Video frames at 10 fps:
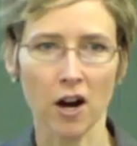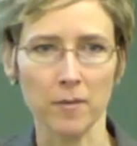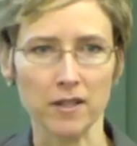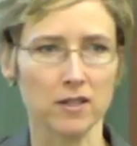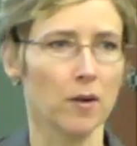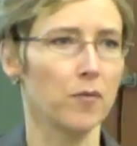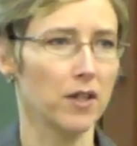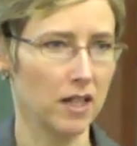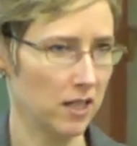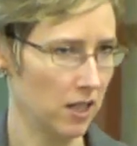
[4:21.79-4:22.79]
means
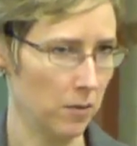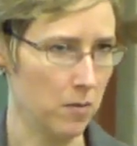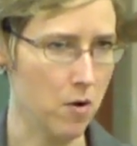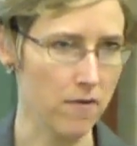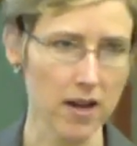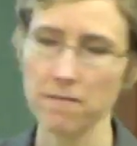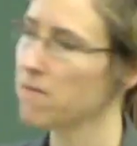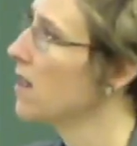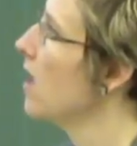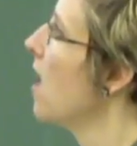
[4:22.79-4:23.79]
something needs to be moving.
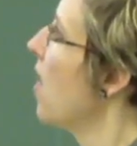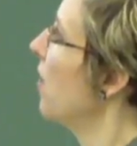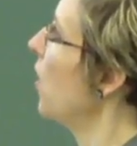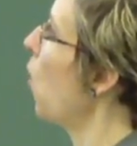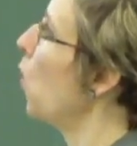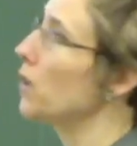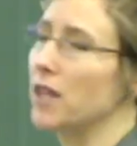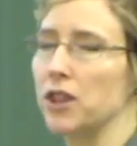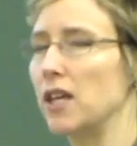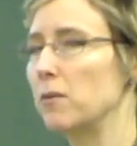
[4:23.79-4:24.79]
The only
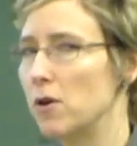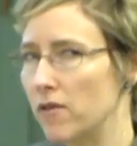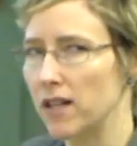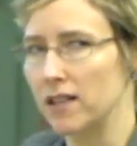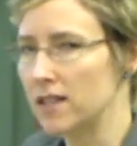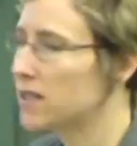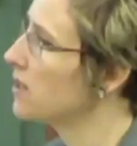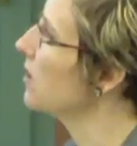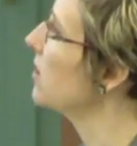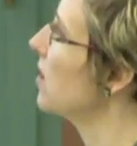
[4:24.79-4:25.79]
thing moving in this
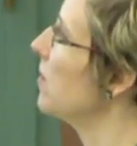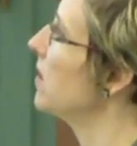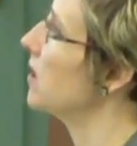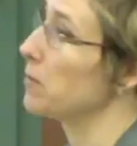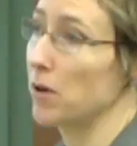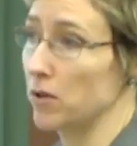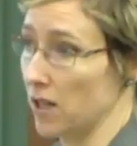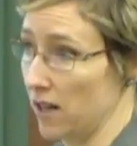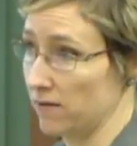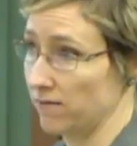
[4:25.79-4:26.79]
system is the
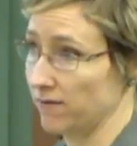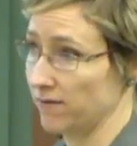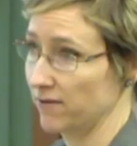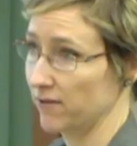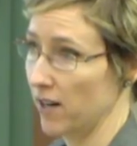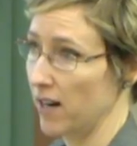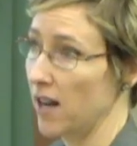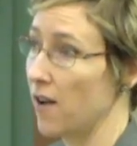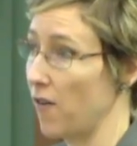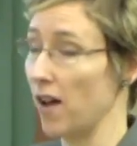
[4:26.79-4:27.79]
proton. Right?
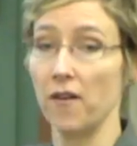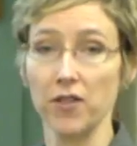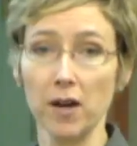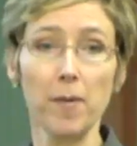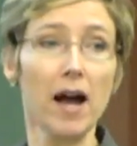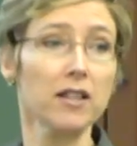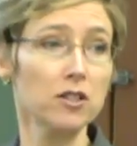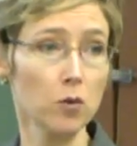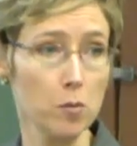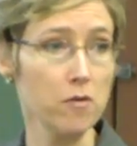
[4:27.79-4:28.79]
If the
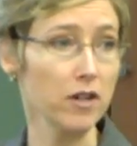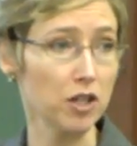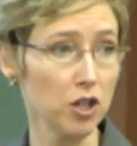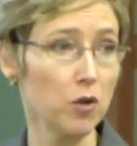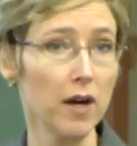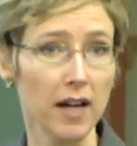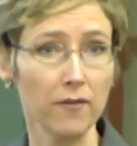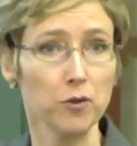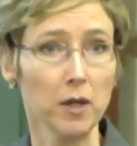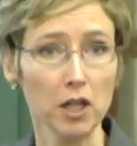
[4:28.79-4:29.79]
capacitor were moving too, I'd
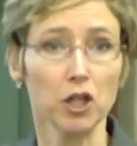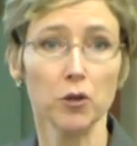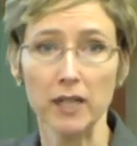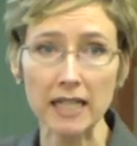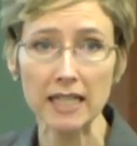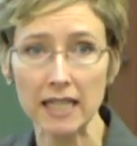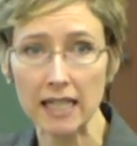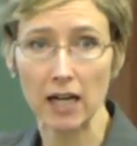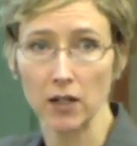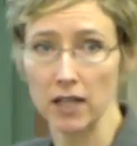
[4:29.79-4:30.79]
have to include it in the
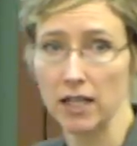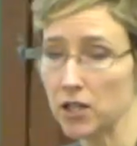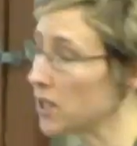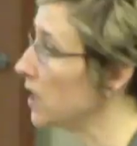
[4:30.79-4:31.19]
calculation